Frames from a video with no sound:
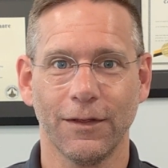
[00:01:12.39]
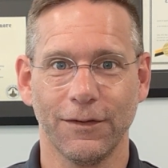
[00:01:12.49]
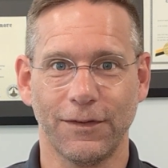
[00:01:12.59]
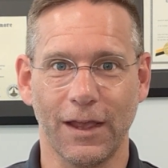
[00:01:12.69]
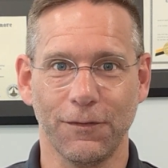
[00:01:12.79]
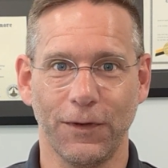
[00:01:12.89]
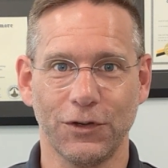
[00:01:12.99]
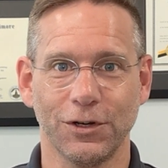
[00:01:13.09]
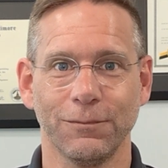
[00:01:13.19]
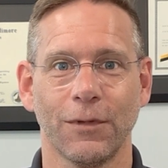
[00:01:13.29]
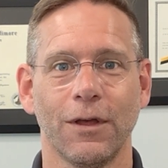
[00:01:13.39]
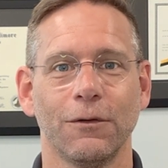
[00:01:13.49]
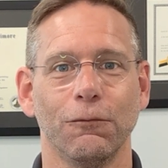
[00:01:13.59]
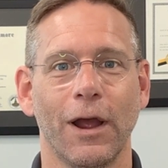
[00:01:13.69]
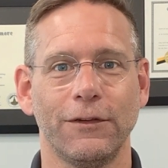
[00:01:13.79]
Second feature,
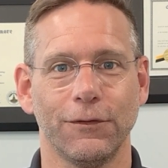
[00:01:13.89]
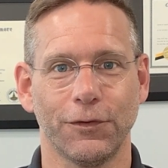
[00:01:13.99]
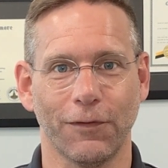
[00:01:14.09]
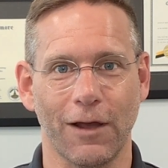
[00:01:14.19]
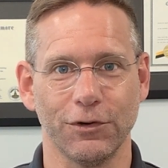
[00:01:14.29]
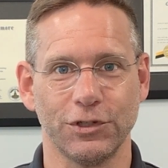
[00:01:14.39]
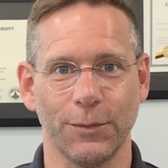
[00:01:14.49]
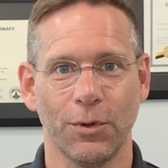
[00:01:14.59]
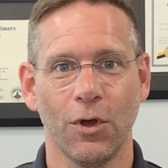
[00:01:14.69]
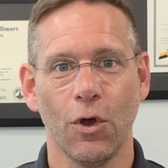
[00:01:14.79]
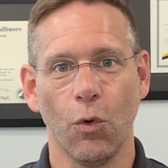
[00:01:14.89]
rights of survivorship.